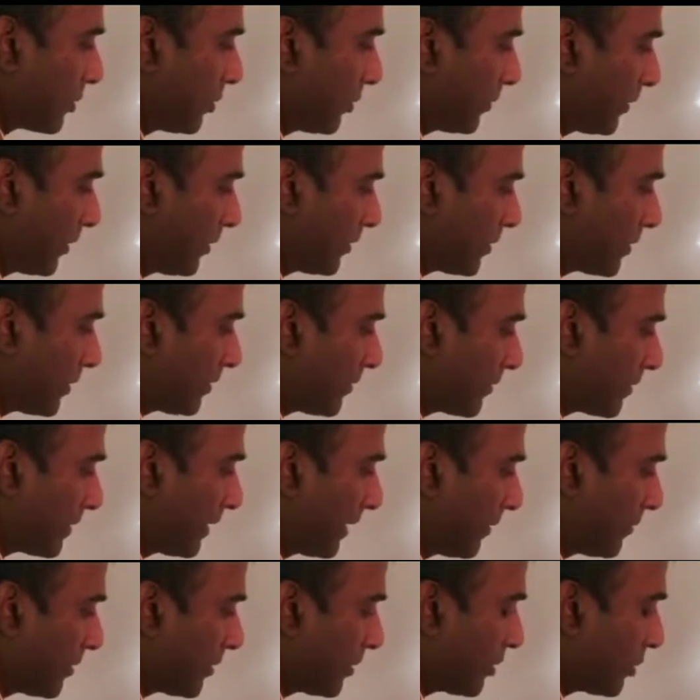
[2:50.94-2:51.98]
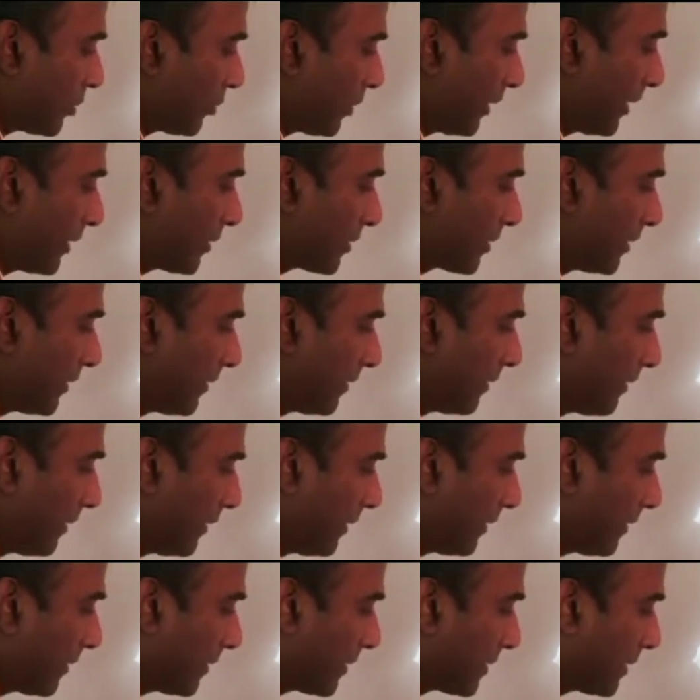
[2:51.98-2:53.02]
consumers, same situation.
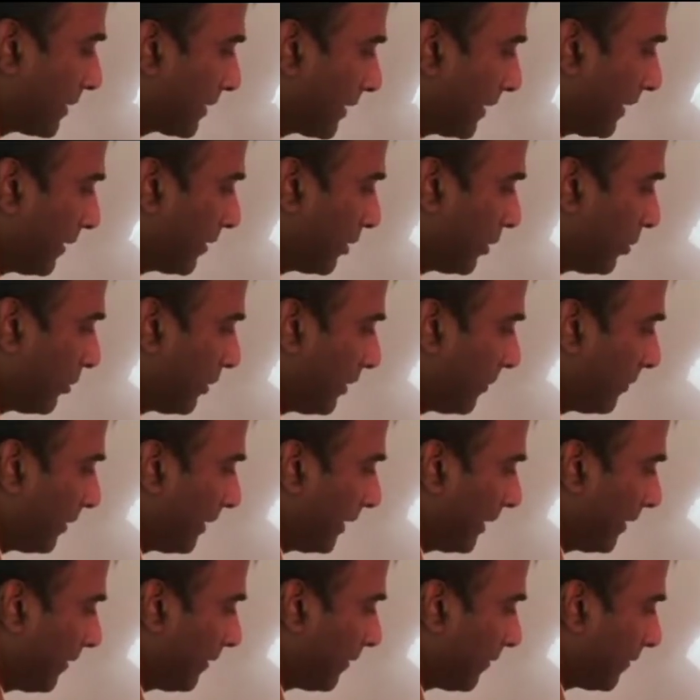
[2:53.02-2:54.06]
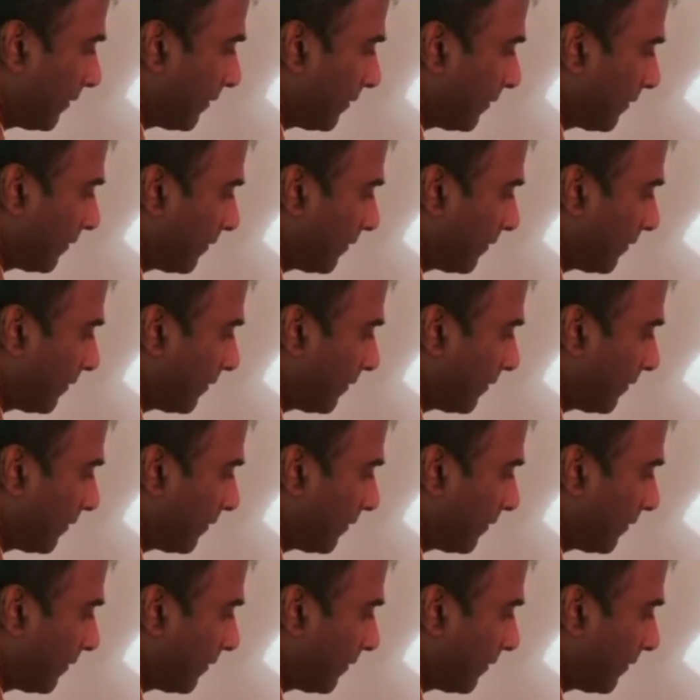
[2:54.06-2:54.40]
This is again you and me.